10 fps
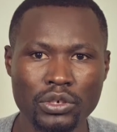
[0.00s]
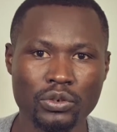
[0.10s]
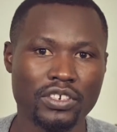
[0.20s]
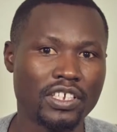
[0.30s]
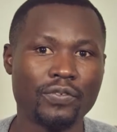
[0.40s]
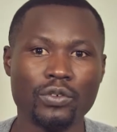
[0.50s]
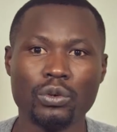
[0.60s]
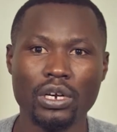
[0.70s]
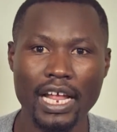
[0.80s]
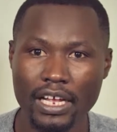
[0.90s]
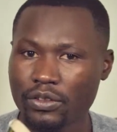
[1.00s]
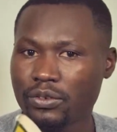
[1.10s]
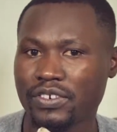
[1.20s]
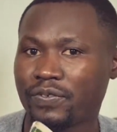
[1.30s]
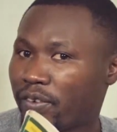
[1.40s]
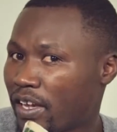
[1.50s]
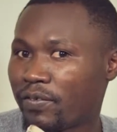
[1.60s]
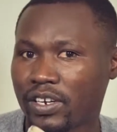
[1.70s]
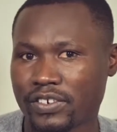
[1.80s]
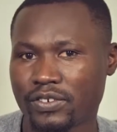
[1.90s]
because if you learn those
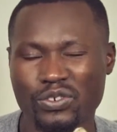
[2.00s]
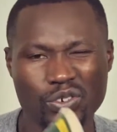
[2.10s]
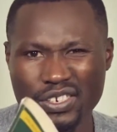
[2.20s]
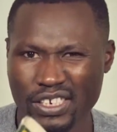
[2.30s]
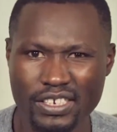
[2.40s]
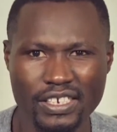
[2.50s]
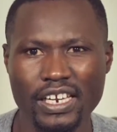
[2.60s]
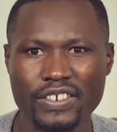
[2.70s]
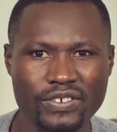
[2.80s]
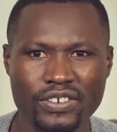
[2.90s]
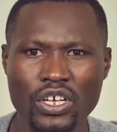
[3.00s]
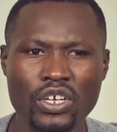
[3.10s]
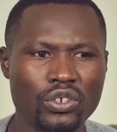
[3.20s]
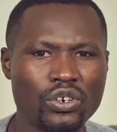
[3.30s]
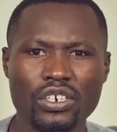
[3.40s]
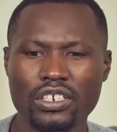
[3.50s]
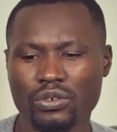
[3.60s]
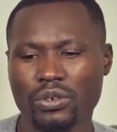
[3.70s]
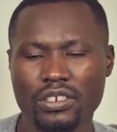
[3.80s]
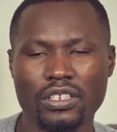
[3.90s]
five lessons or six lessons, you don't
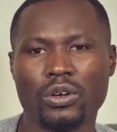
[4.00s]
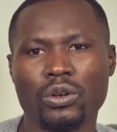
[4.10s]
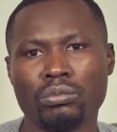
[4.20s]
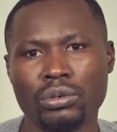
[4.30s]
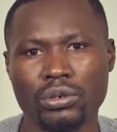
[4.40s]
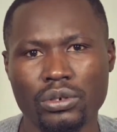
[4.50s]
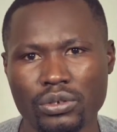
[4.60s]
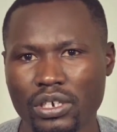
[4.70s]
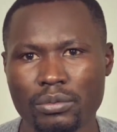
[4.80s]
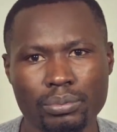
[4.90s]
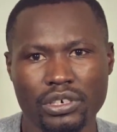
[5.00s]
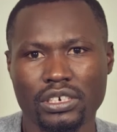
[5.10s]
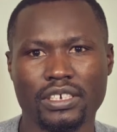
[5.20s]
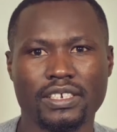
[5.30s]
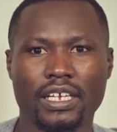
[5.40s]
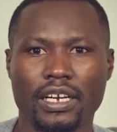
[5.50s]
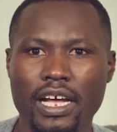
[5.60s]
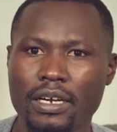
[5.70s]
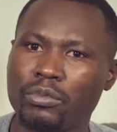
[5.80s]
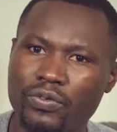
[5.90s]
need to read the whole book. You can put it aside
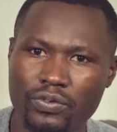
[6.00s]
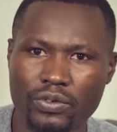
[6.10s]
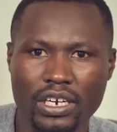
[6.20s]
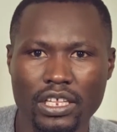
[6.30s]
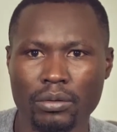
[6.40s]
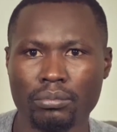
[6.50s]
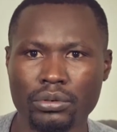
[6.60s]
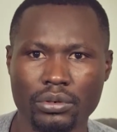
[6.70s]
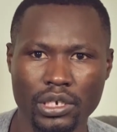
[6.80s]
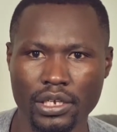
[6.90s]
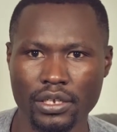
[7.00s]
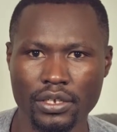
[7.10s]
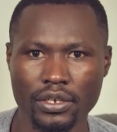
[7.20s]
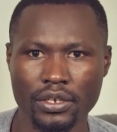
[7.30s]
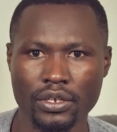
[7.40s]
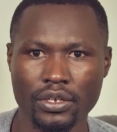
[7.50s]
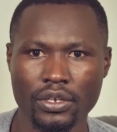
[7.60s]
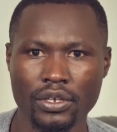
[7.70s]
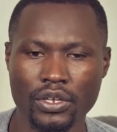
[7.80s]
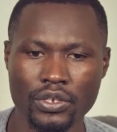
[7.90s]
and move to another book.
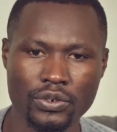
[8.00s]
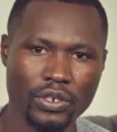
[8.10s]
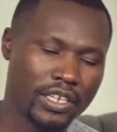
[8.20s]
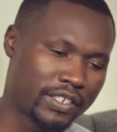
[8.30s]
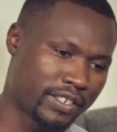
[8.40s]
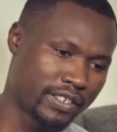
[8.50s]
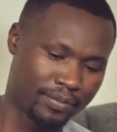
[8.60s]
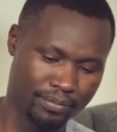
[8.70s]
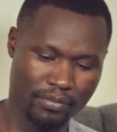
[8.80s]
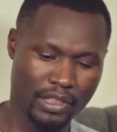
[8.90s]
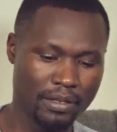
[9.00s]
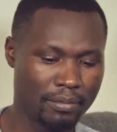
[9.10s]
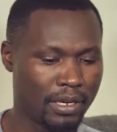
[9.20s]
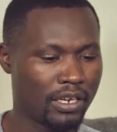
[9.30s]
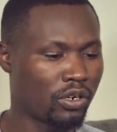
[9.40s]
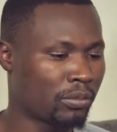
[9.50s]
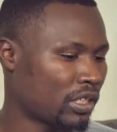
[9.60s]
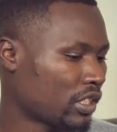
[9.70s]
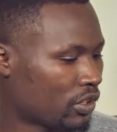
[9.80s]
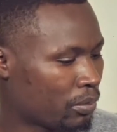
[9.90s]
So guys, my
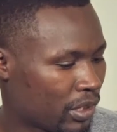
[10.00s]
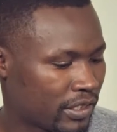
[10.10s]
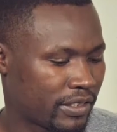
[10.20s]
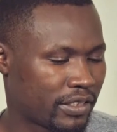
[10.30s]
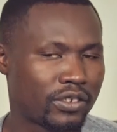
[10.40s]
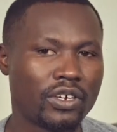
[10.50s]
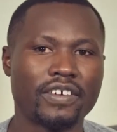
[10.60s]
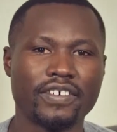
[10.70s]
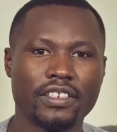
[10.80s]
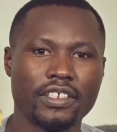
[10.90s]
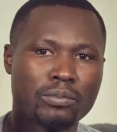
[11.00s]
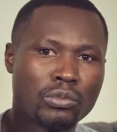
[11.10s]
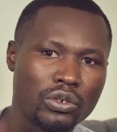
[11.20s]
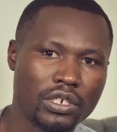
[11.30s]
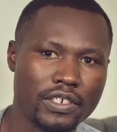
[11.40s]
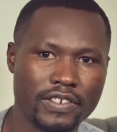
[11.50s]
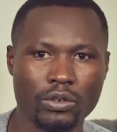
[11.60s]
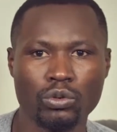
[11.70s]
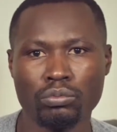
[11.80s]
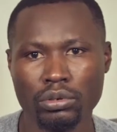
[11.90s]
recommendation, please go and read this book. It's
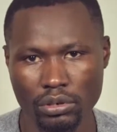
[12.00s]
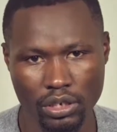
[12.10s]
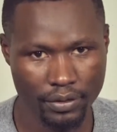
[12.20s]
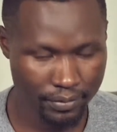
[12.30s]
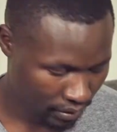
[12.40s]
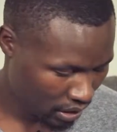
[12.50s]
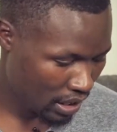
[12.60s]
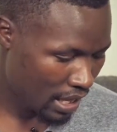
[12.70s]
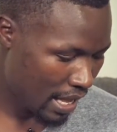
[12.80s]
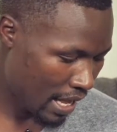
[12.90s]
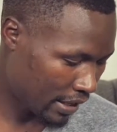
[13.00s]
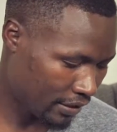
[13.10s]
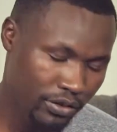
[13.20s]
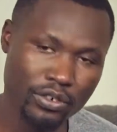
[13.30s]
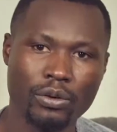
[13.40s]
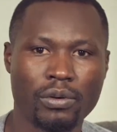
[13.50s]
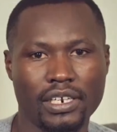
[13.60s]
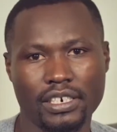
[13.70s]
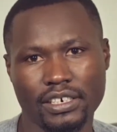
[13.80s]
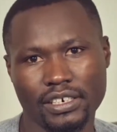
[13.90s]
a good book. And you know
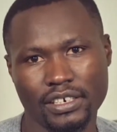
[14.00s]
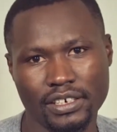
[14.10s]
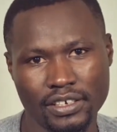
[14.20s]
what?